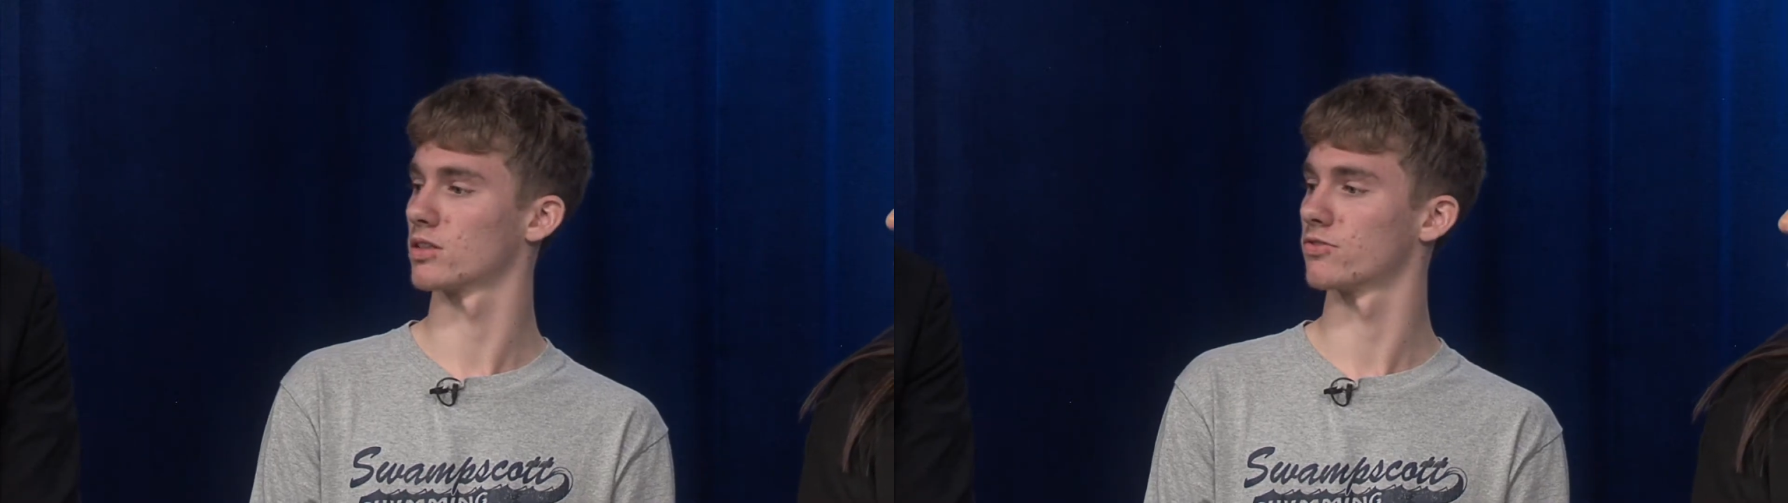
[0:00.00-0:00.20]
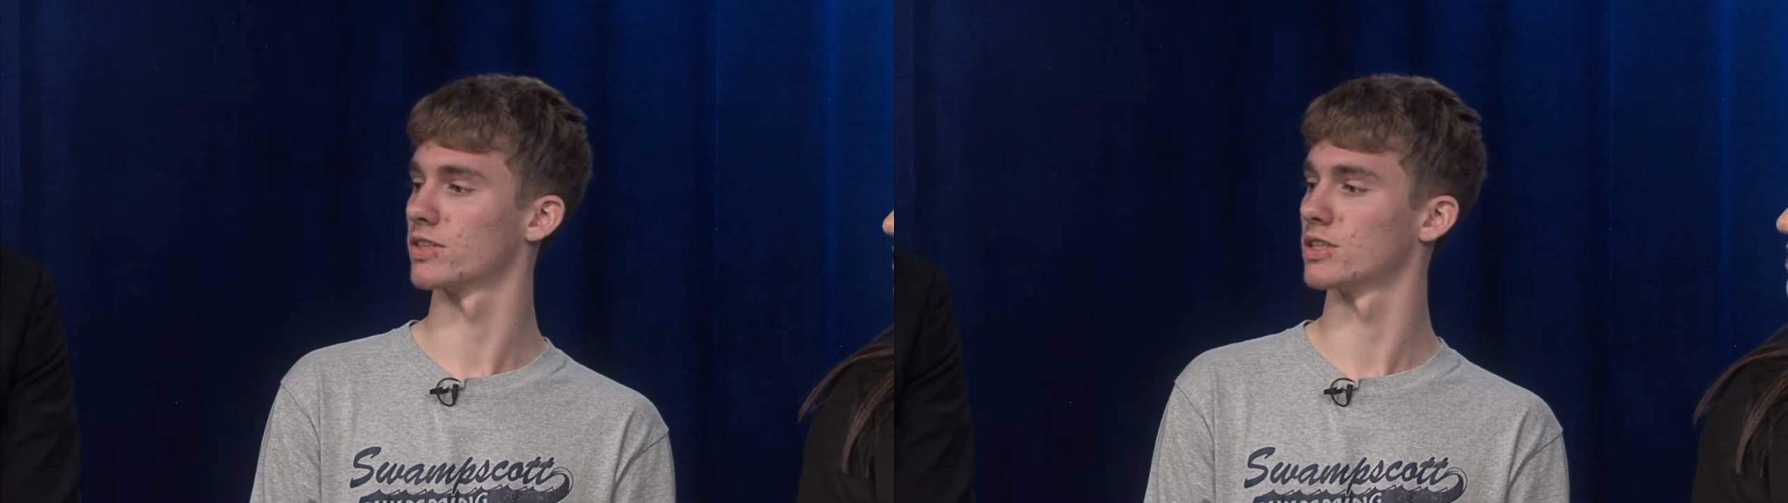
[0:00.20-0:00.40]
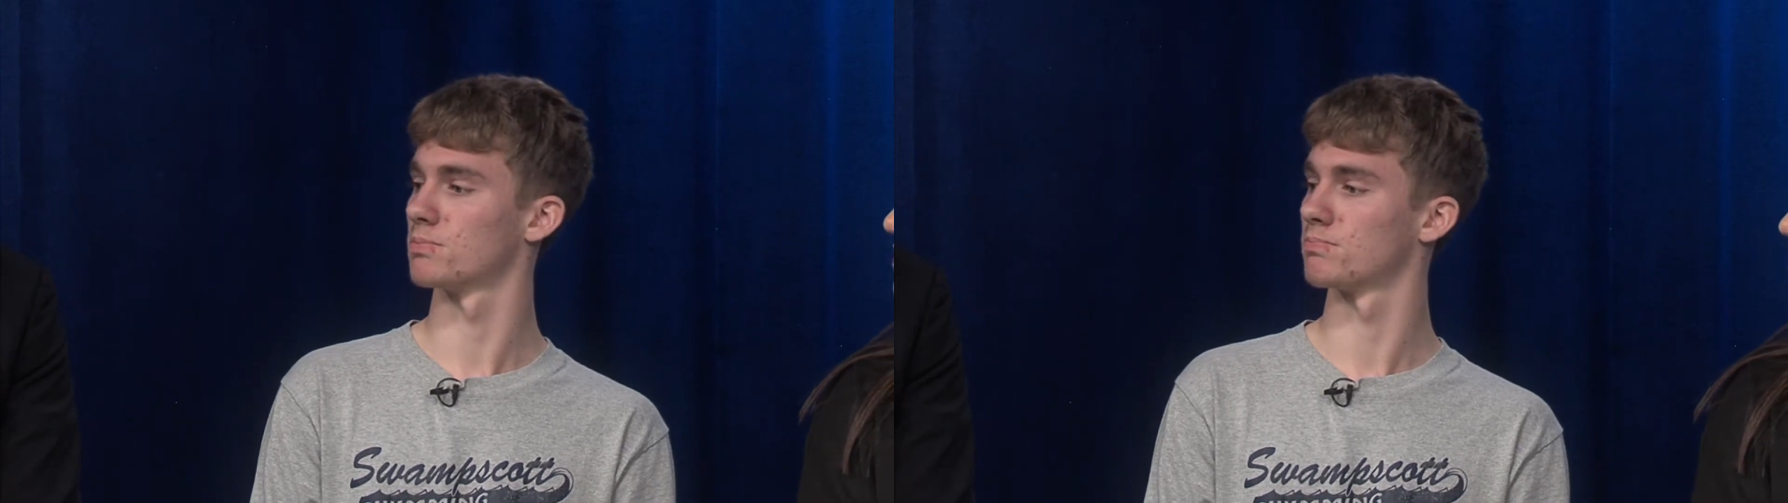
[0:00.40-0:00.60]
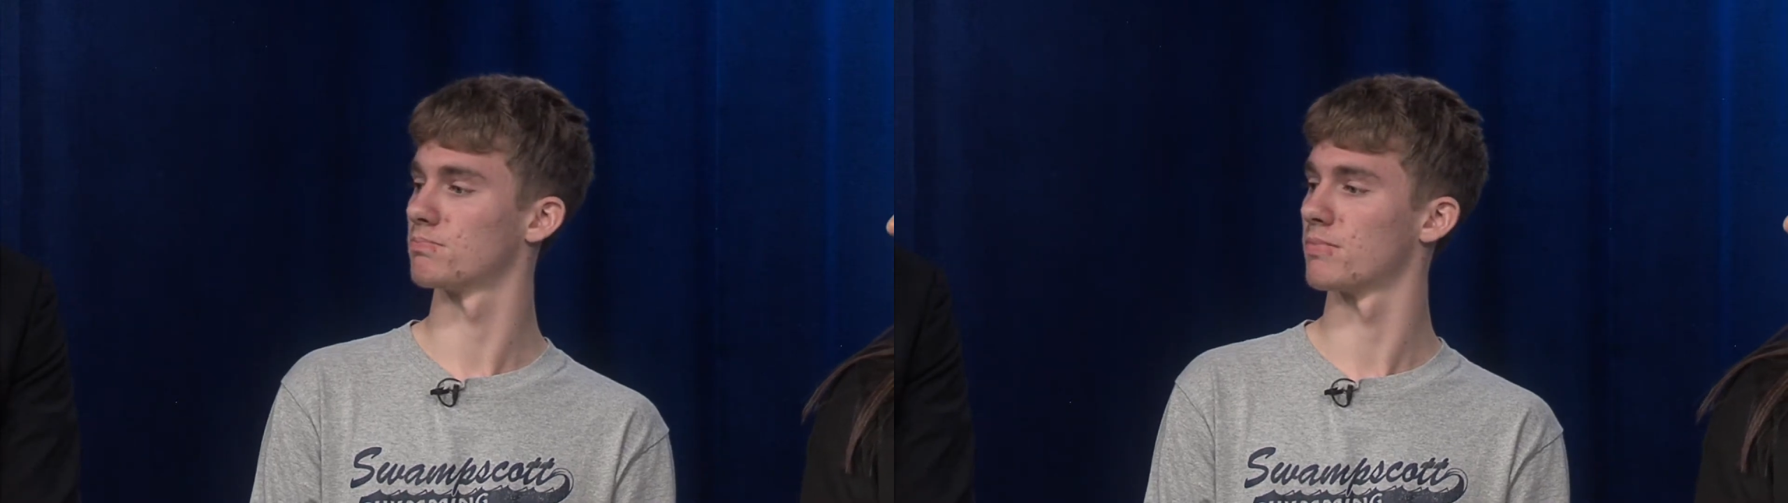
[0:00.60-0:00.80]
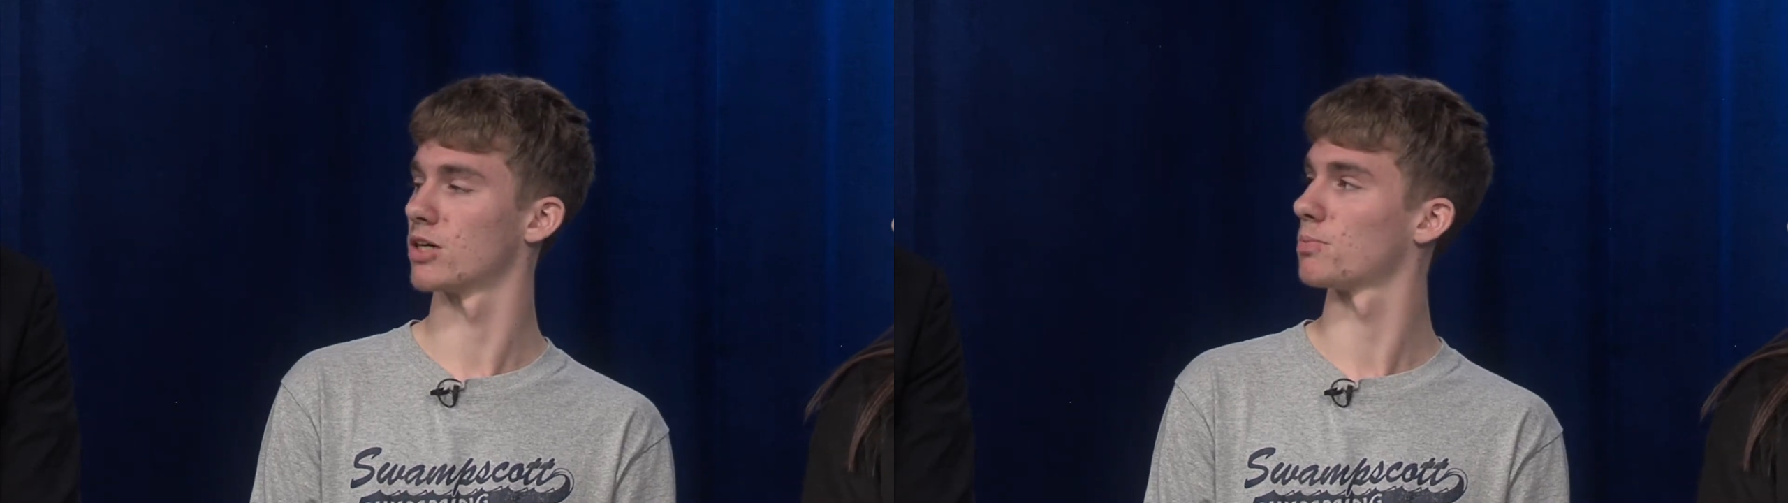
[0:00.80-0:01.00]
of the
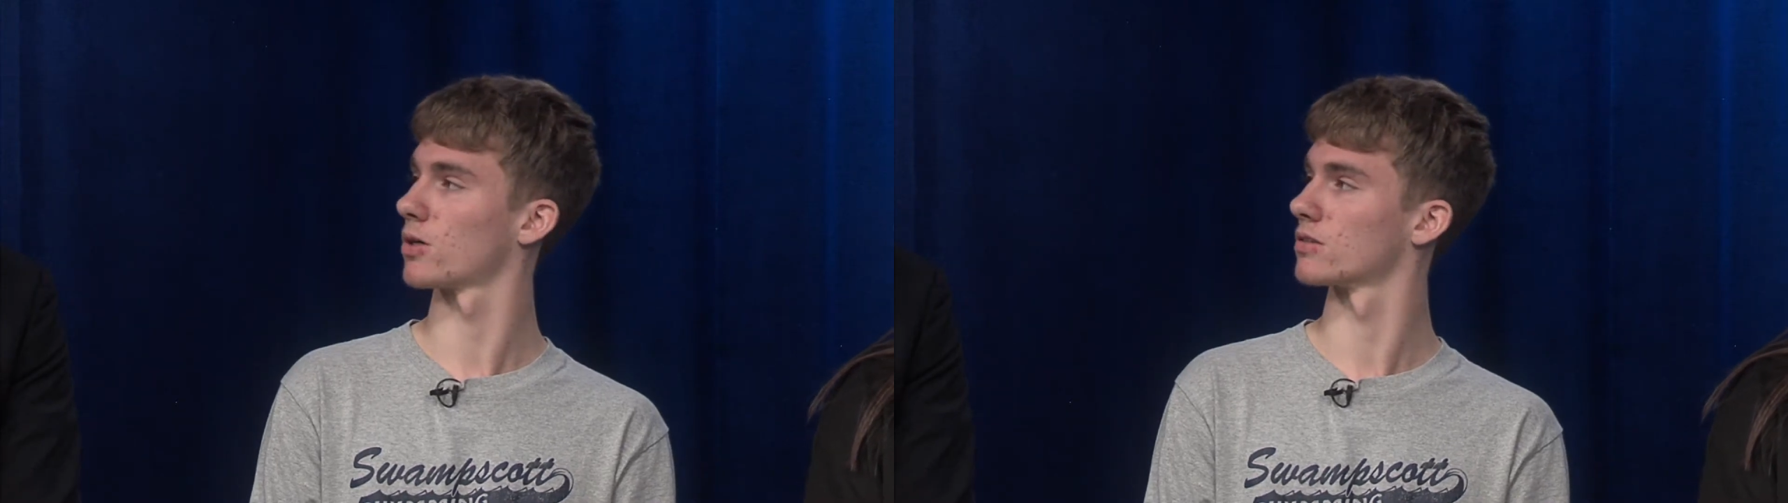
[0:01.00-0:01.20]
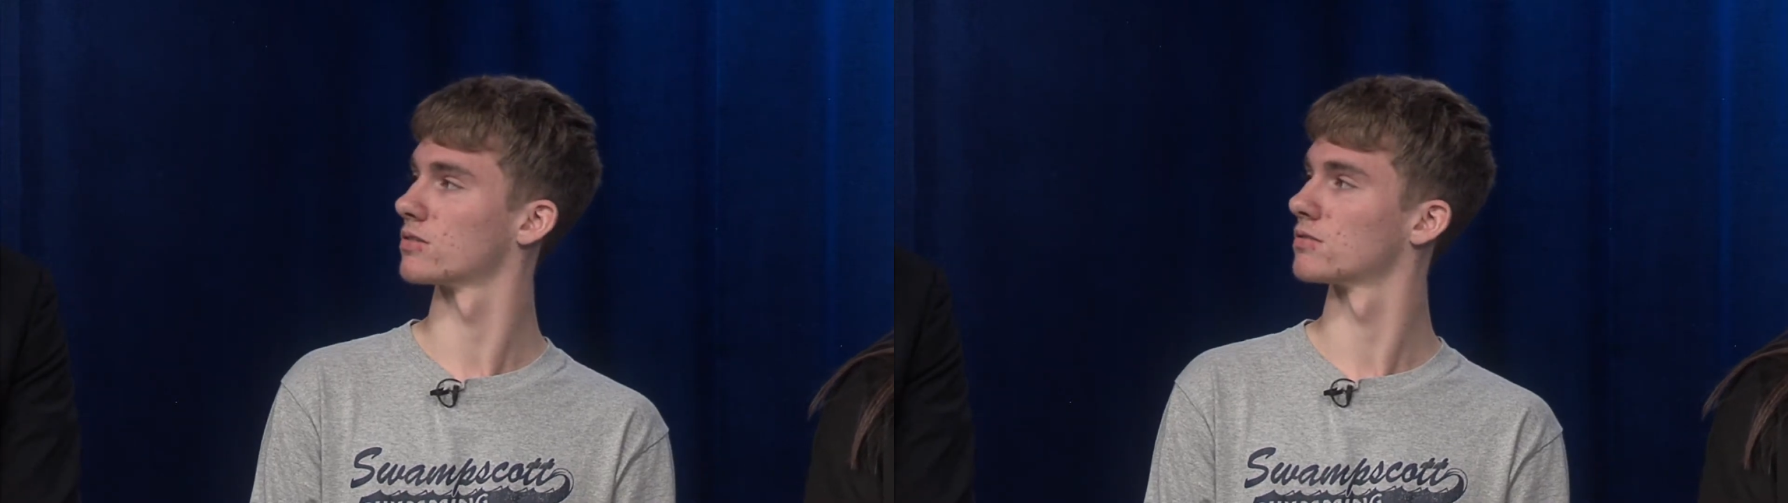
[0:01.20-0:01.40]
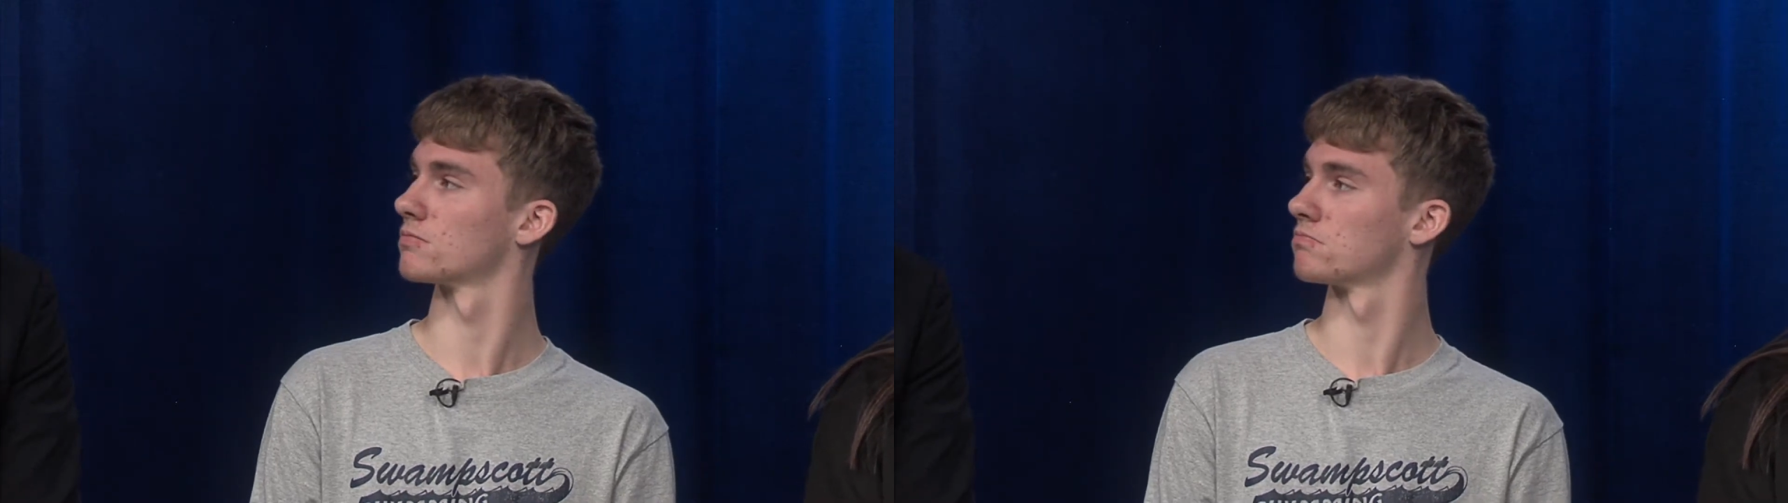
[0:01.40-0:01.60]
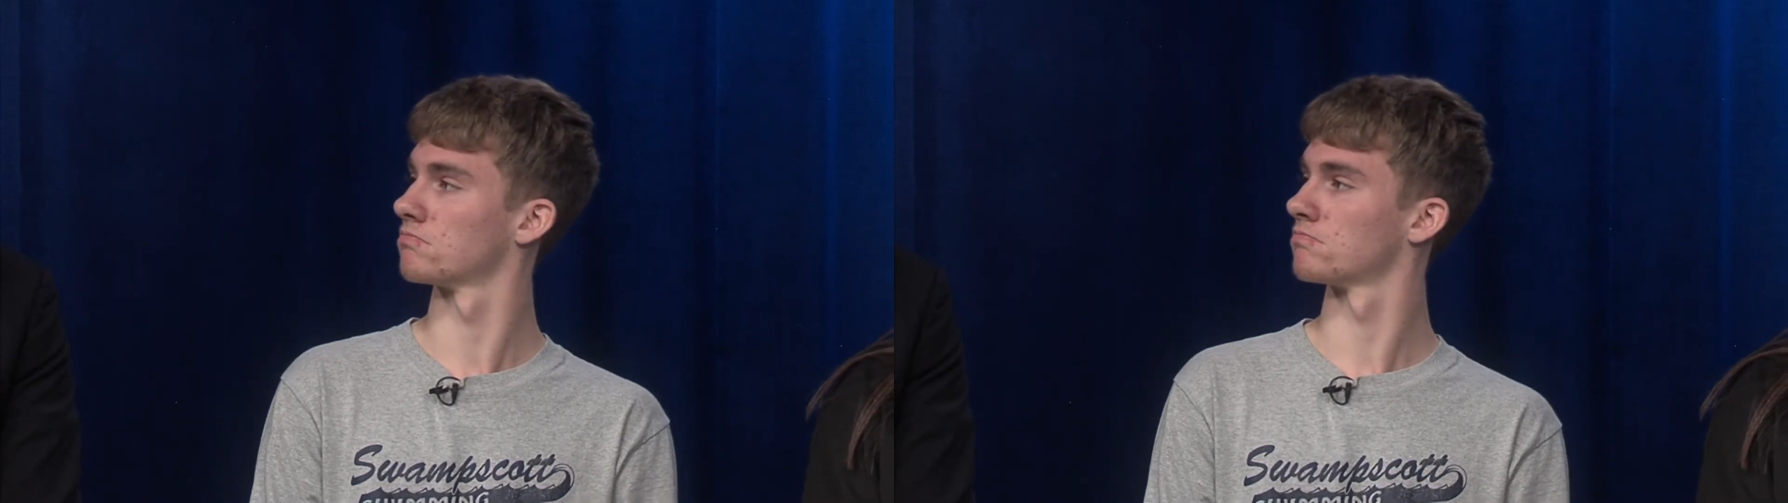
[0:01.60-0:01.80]
male part. Okay.